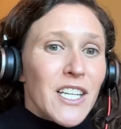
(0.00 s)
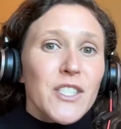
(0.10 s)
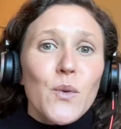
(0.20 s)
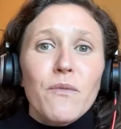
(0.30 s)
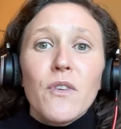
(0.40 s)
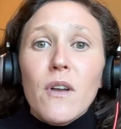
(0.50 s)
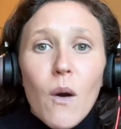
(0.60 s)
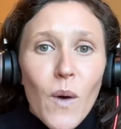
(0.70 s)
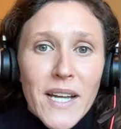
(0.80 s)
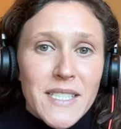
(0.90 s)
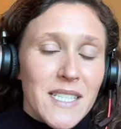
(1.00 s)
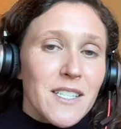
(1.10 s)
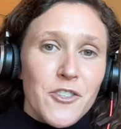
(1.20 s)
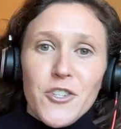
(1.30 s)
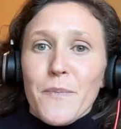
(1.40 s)
because you have no
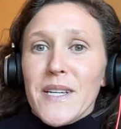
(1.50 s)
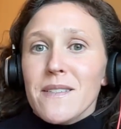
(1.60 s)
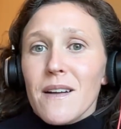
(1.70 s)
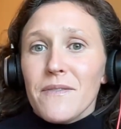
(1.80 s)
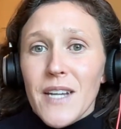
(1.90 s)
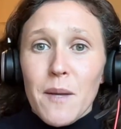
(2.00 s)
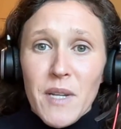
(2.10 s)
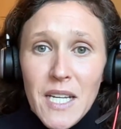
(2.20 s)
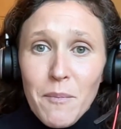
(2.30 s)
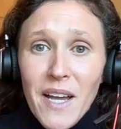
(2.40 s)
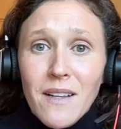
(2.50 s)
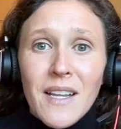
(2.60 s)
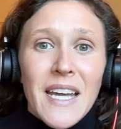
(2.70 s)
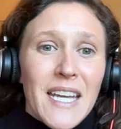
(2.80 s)
idea just based off name and email